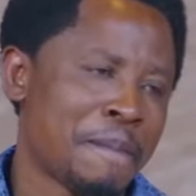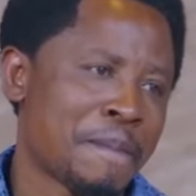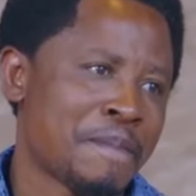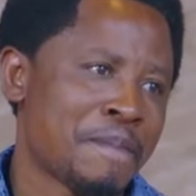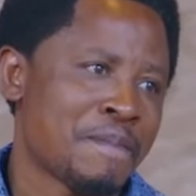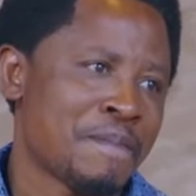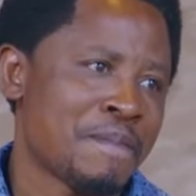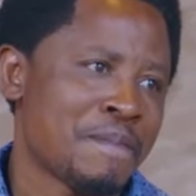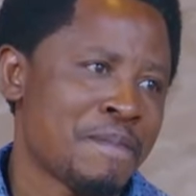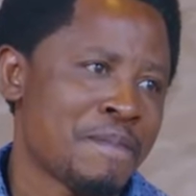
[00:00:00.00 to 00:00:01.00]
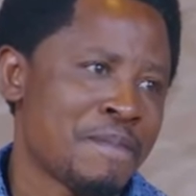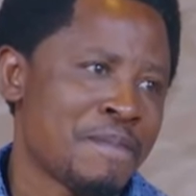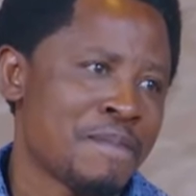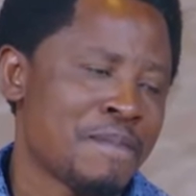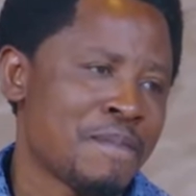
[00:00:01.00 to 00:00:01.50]

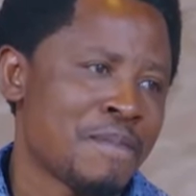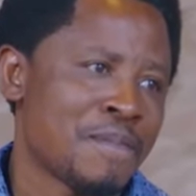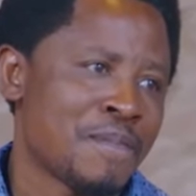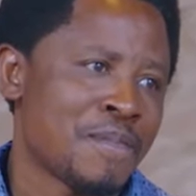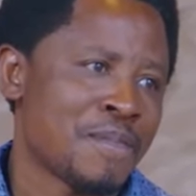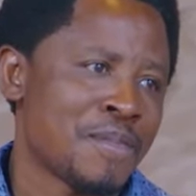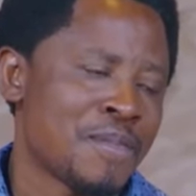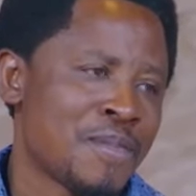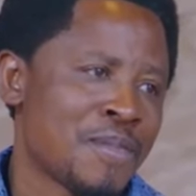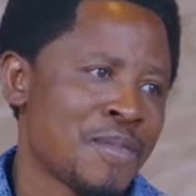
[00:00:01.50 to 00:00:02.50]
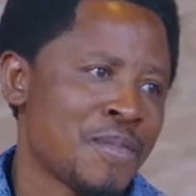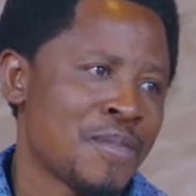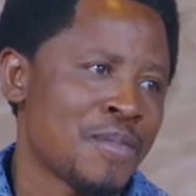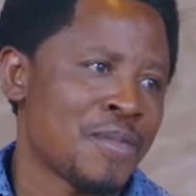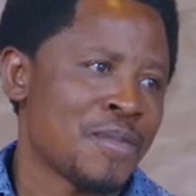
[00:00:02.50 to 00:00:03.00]

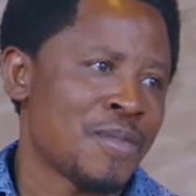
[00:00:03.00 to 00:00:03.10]
(no one is talking)